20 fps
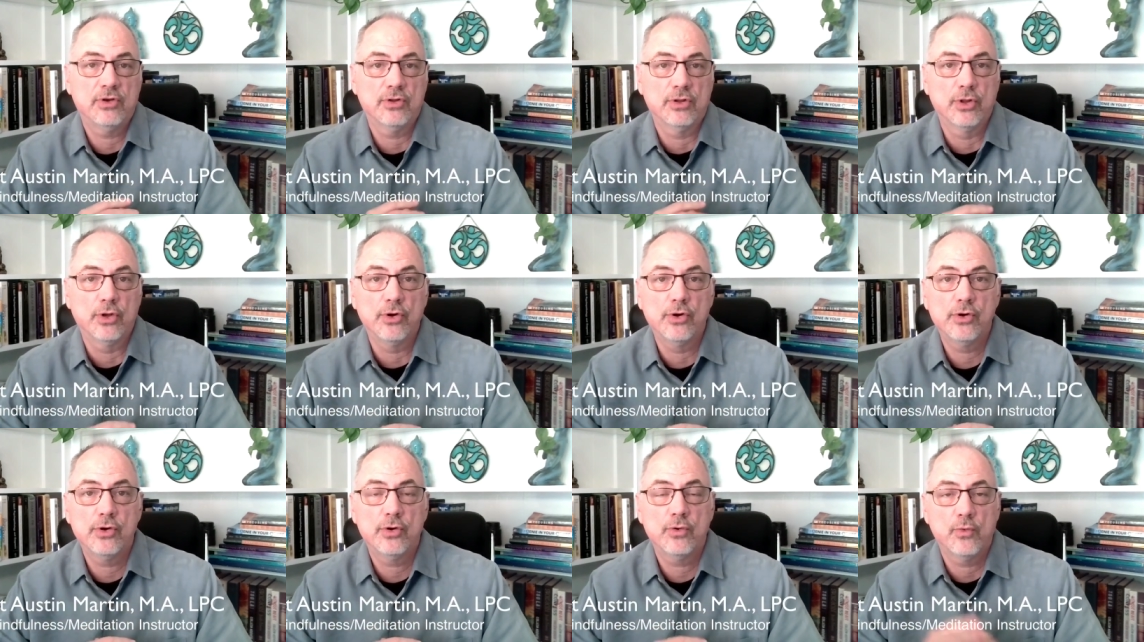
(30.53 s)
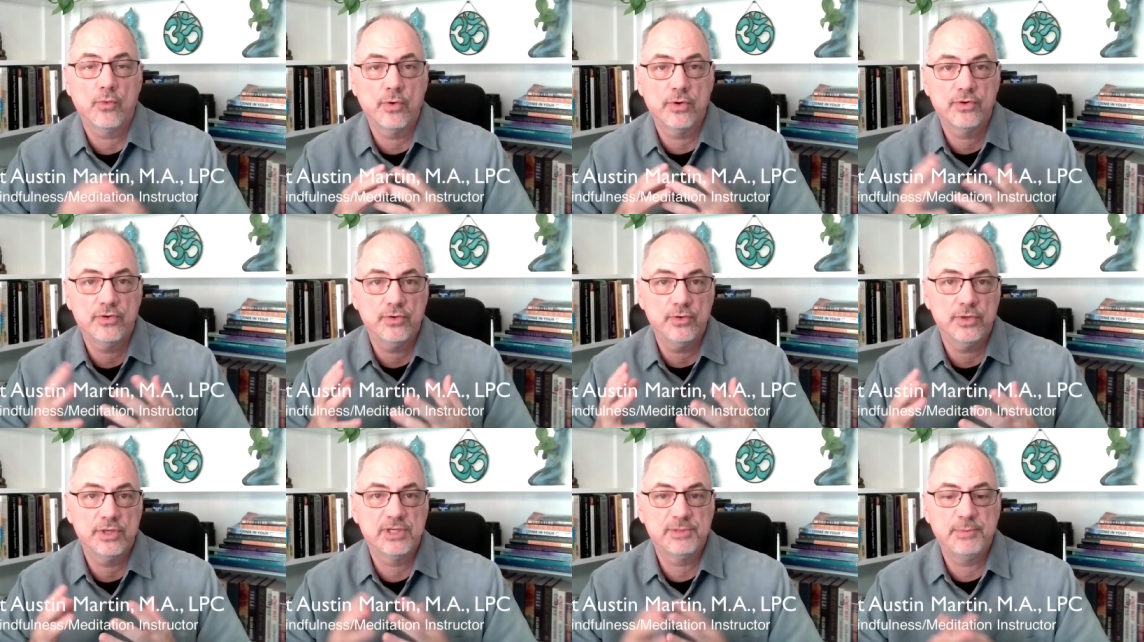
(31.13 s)
to learn or
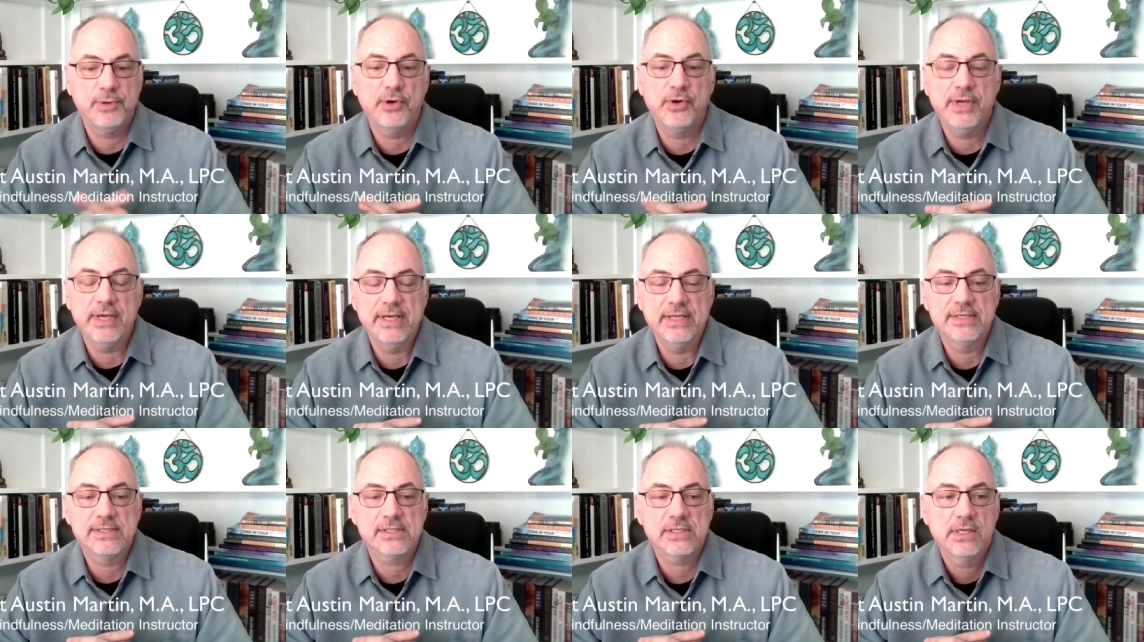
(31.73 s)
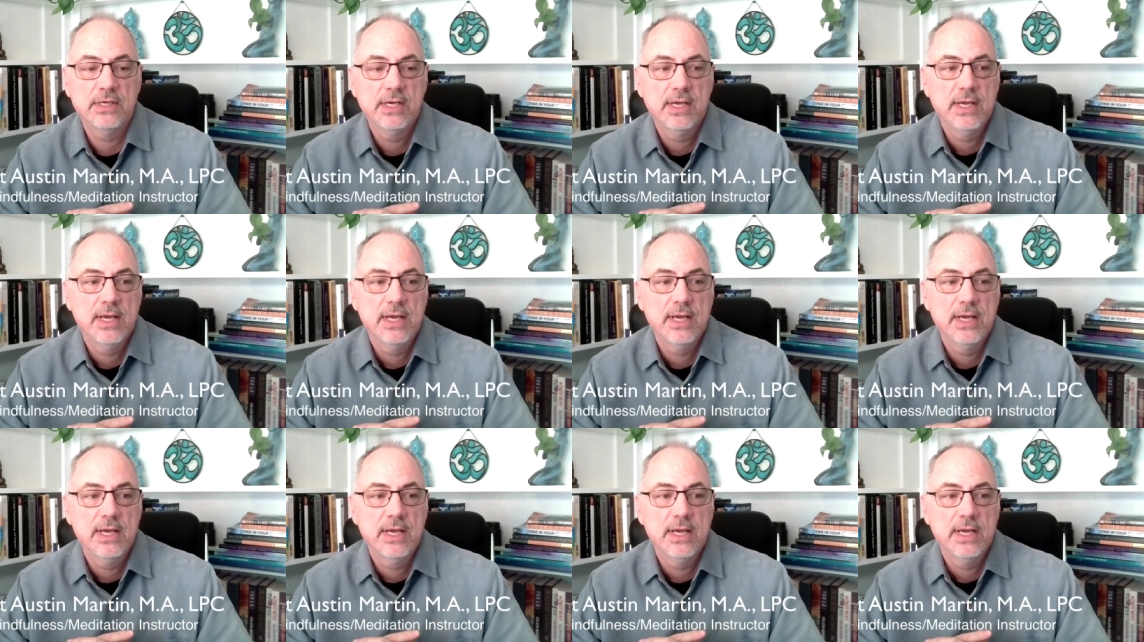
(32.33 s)
to experience.